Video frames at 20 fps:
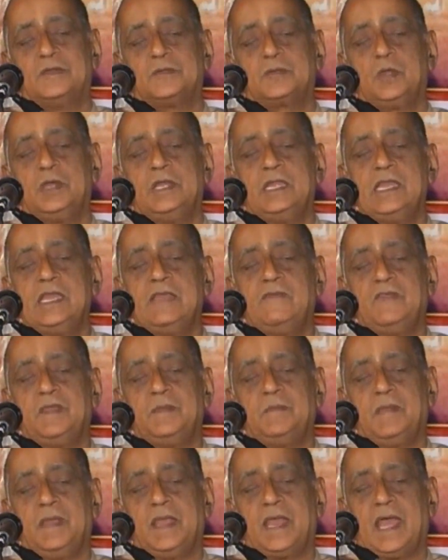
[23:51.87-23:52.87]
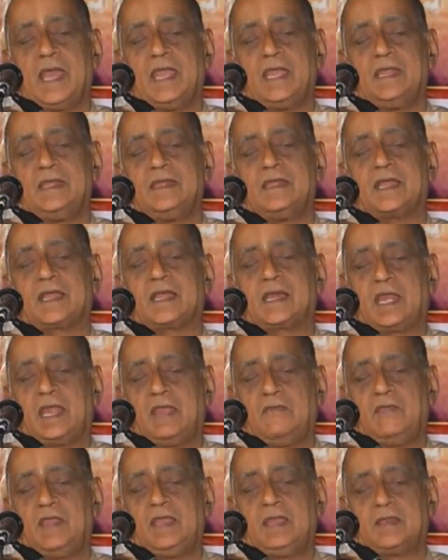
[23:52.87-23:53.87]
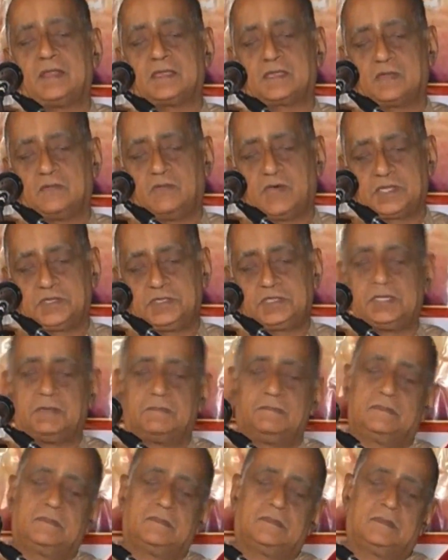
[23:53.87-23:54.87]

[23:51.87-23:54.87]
So leaving behind the craving, rasavarjam,